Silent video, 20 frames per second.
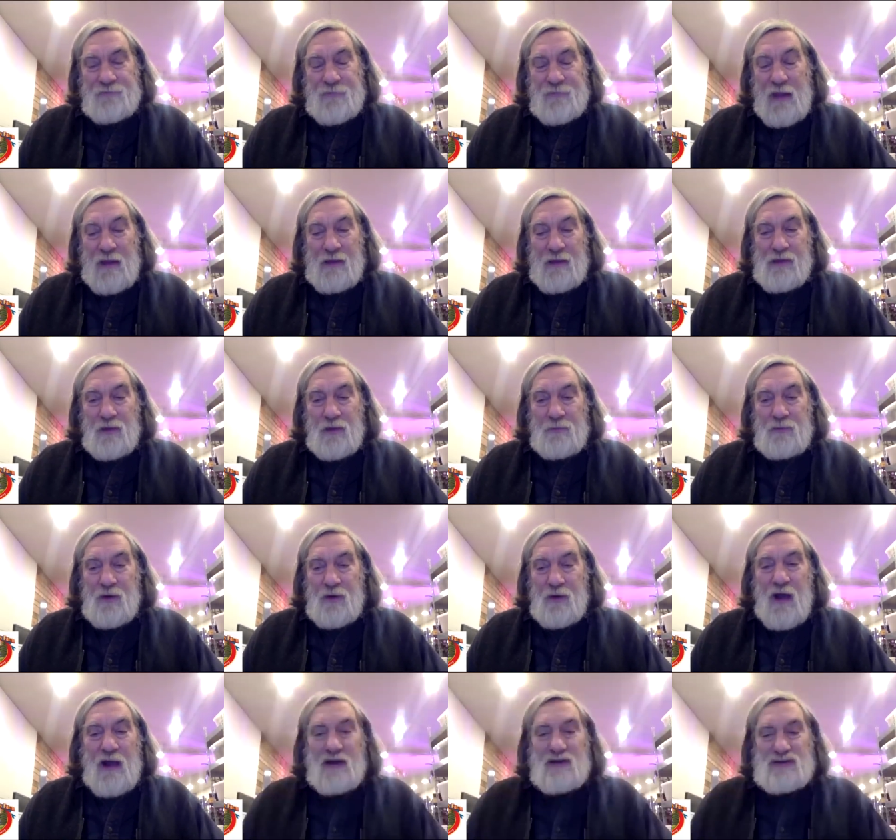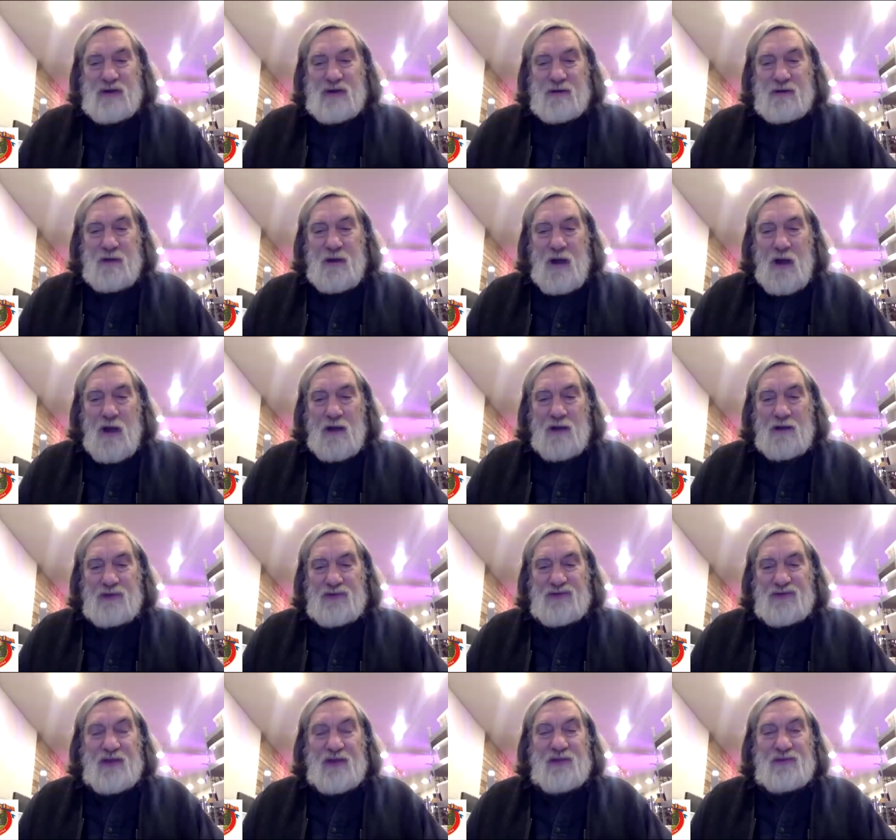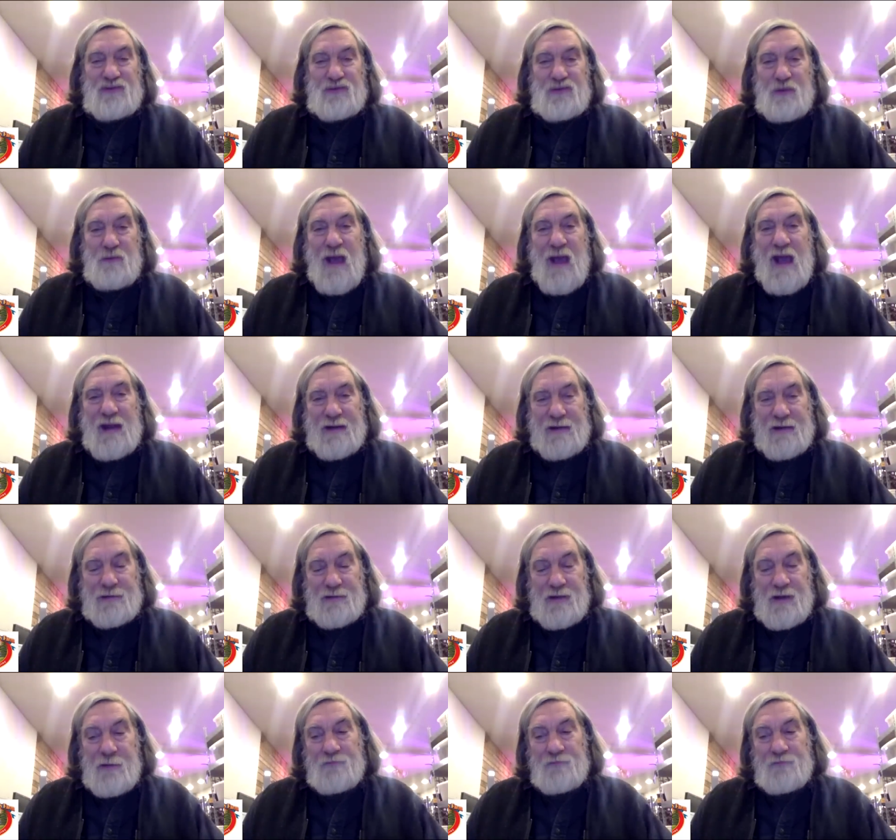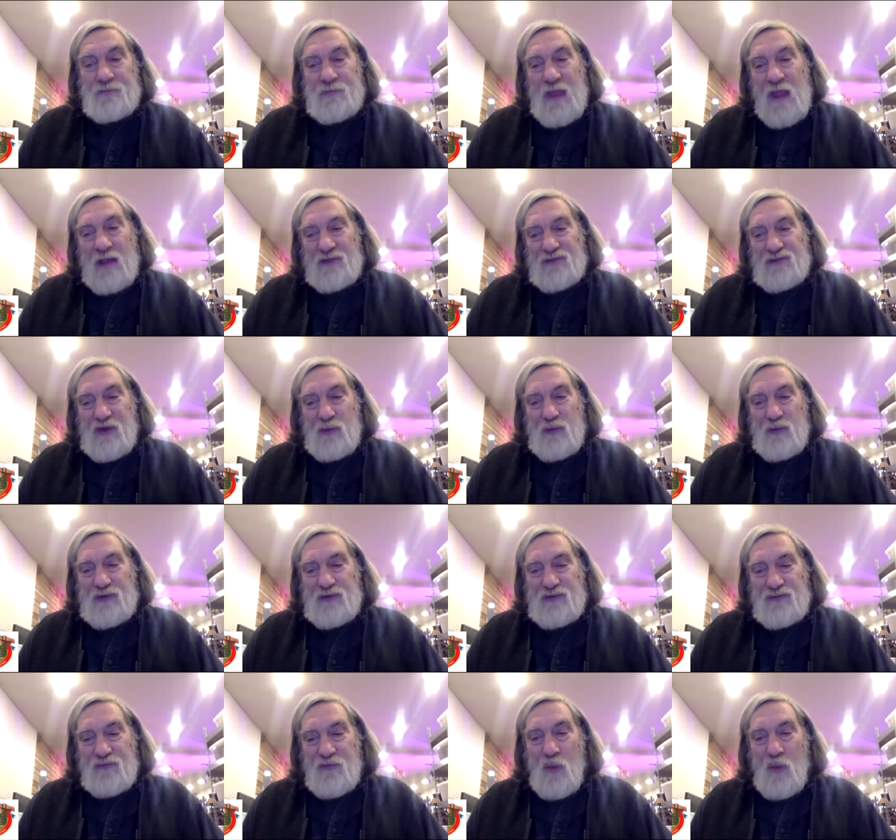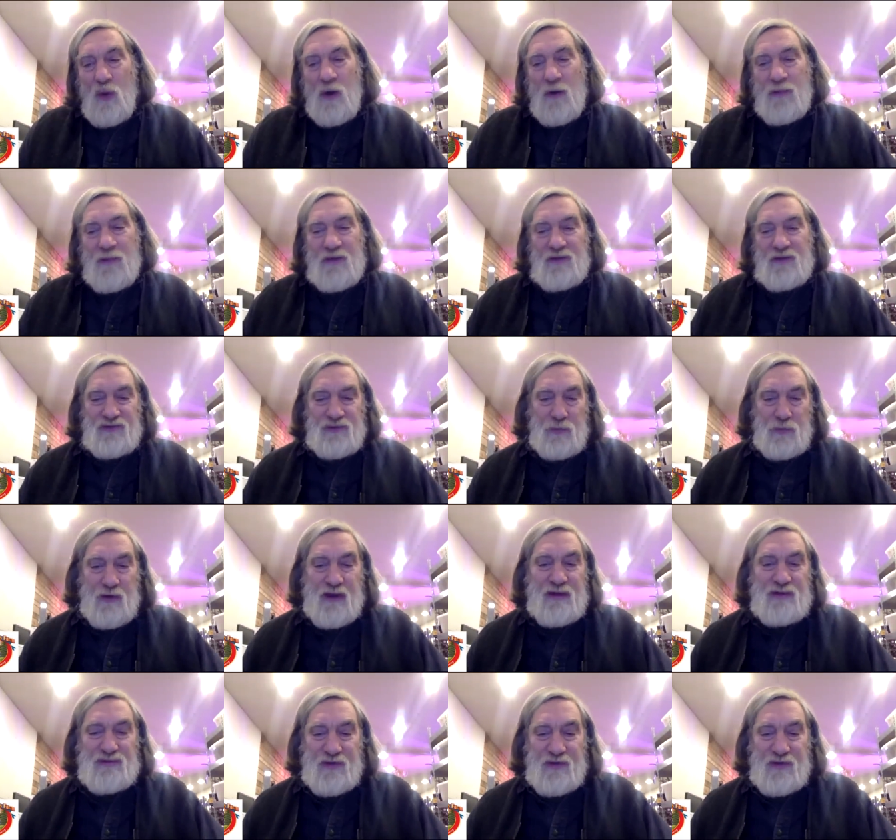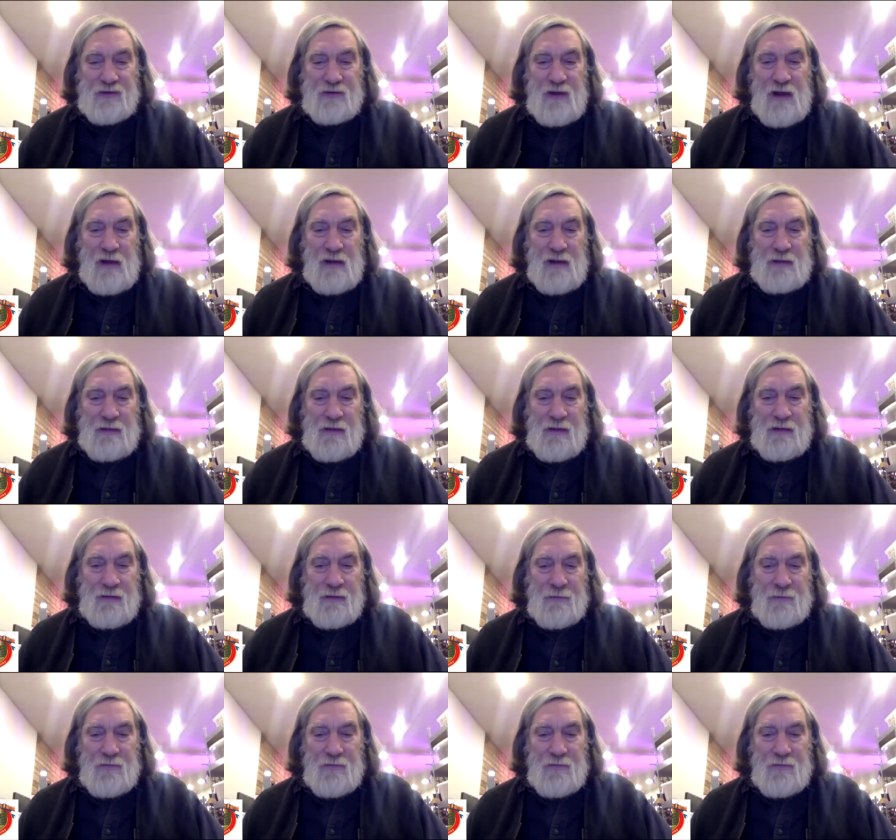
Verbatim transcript: um, your production uh, sinks dramatically. So it's for this reason